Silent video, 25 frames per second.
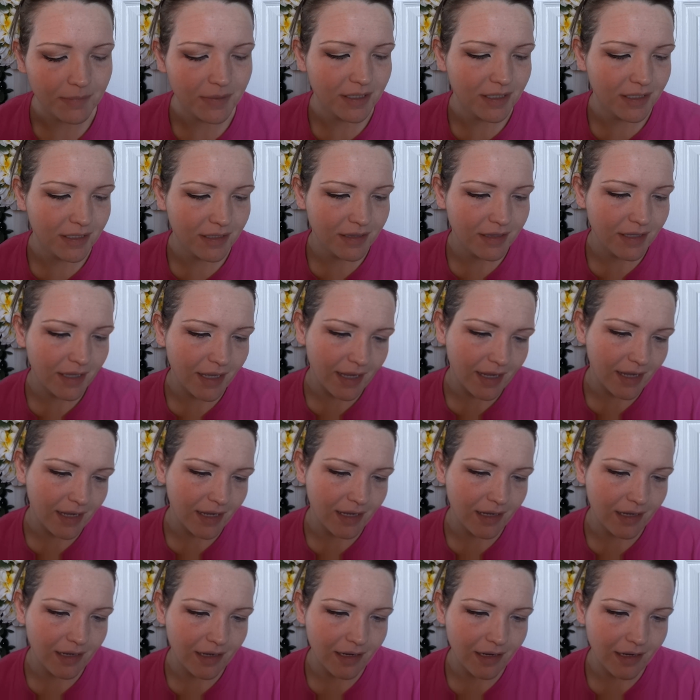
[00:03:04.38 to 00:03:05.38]
in that,
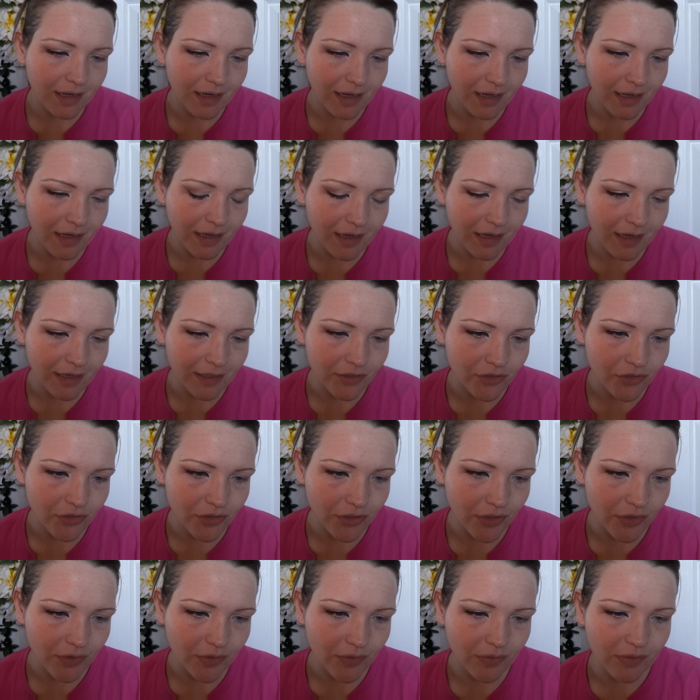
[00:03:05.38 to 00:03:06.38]
I
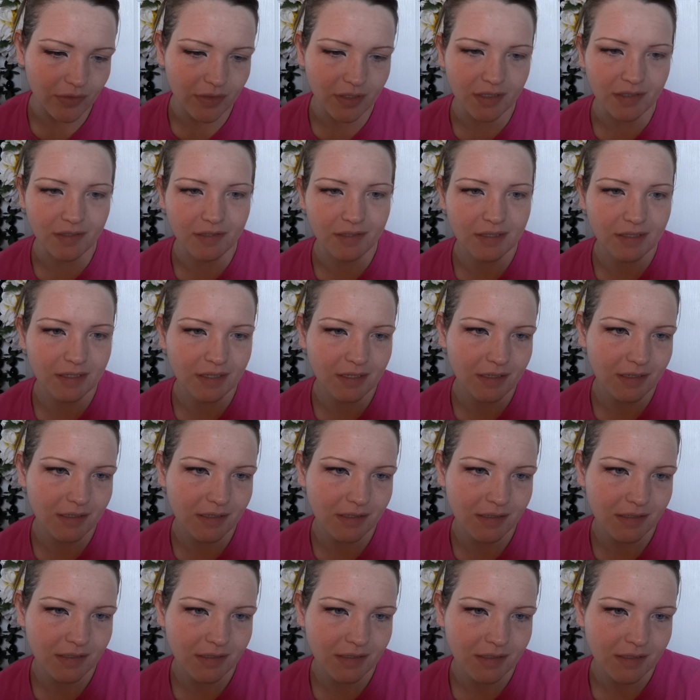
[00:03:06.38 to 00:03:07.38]
showed this.
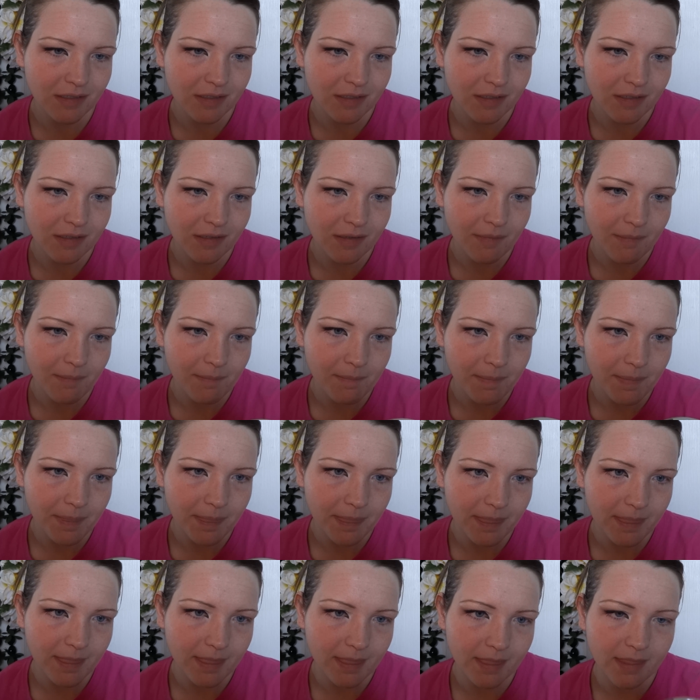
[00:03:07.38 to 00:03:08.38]

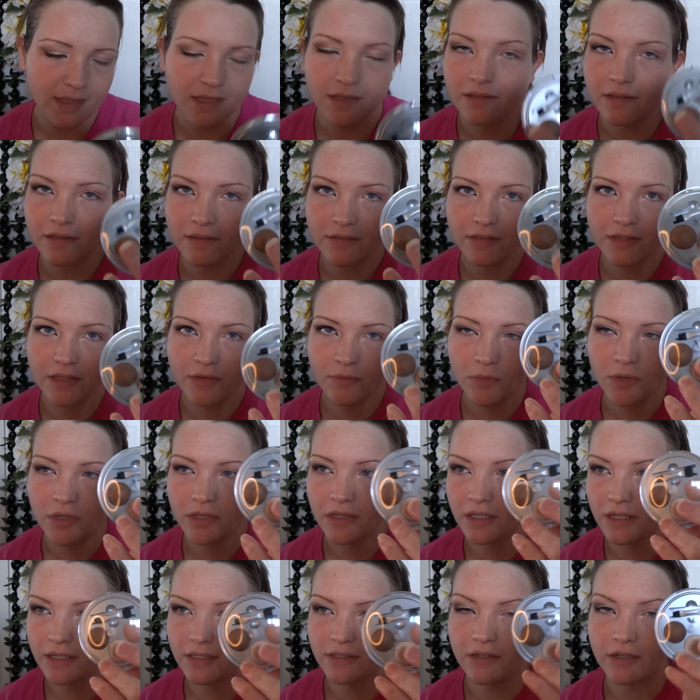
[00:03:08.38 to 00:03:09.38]
This is the one
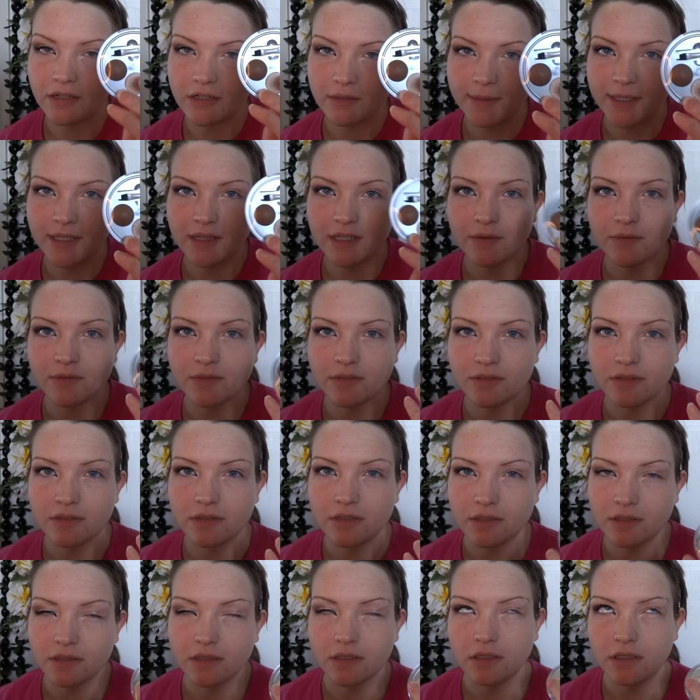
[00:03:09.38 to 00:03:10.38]
that I talked about that was
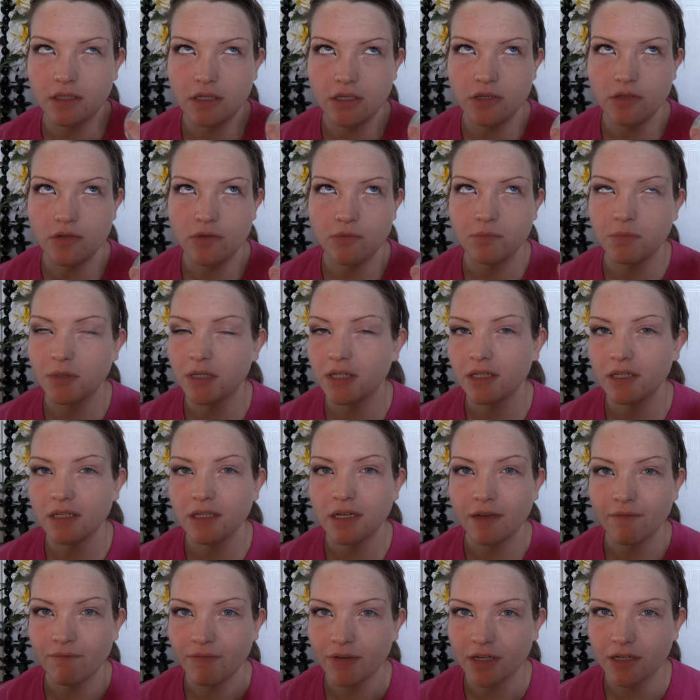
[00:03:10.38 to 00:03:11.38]
discontinued, but
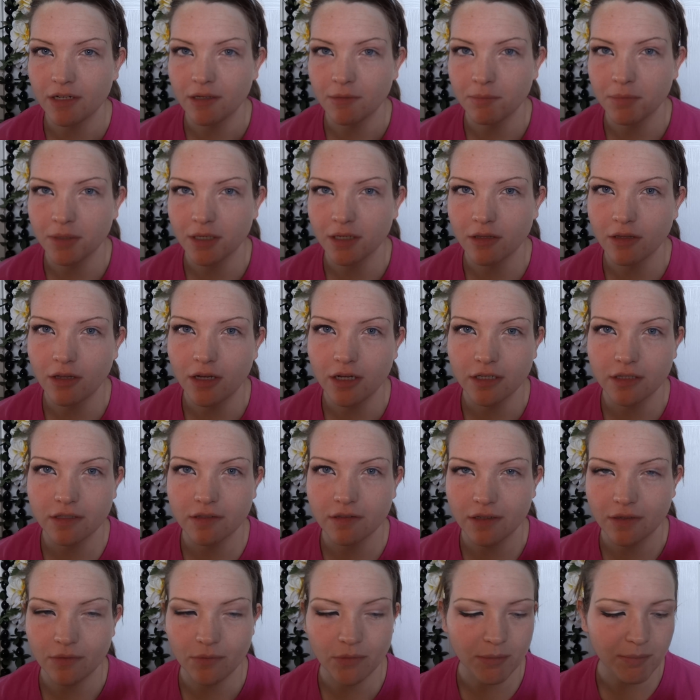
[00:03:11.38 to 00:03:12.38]
I found it in Big Lots,
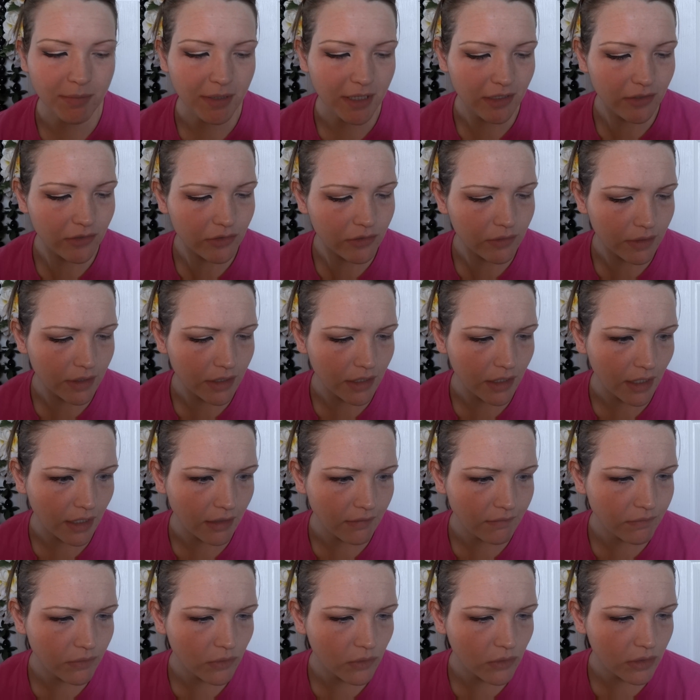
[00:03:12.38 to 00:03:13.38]
and we paid
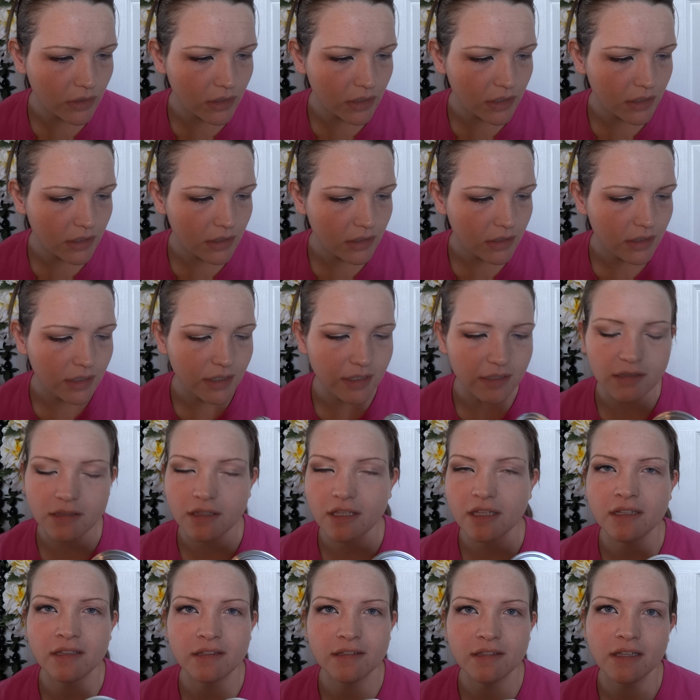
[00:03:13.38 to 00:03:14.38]
$2.88 for it.
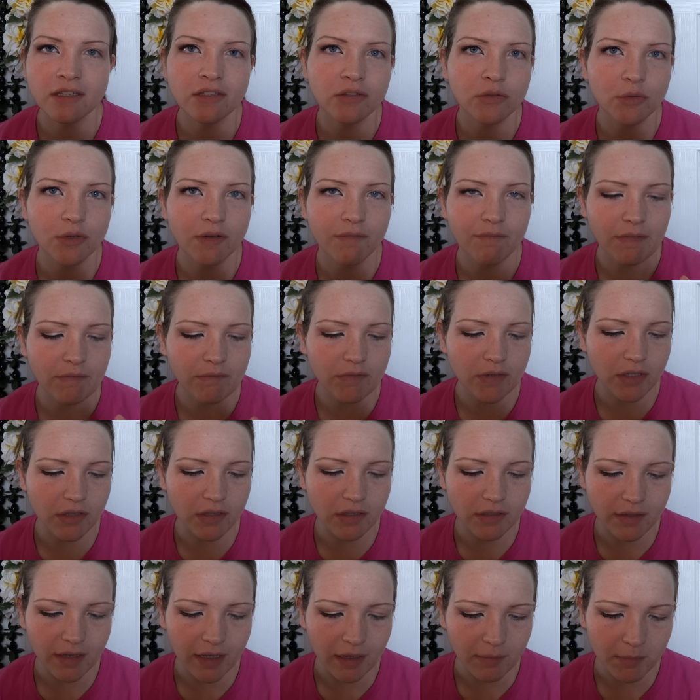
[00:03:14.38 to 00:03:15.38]
It says $3.50 on
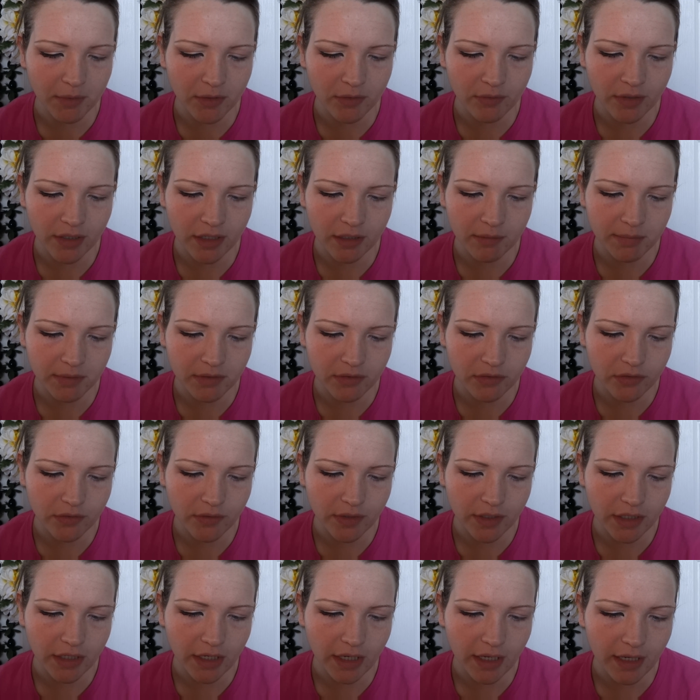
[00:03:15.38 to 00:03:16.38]
the tag, but it rang up as
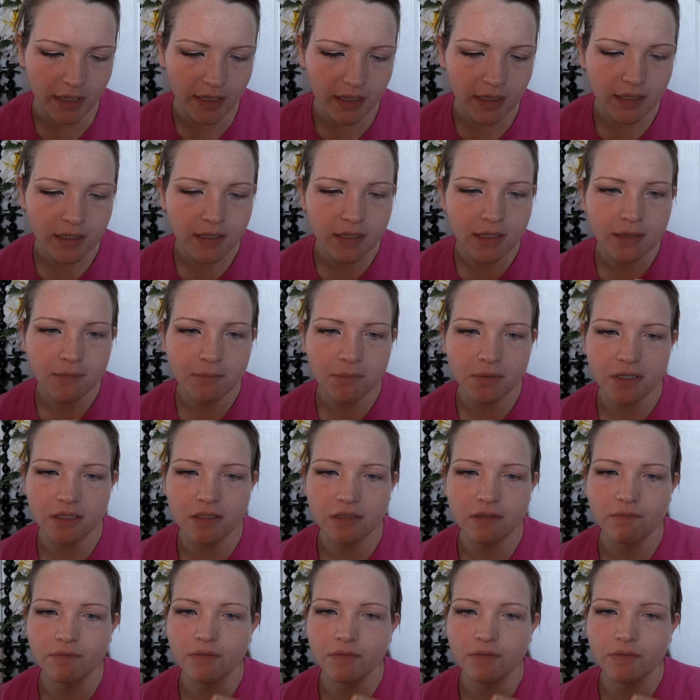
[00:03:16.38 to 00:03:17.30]
$2.88. But it's the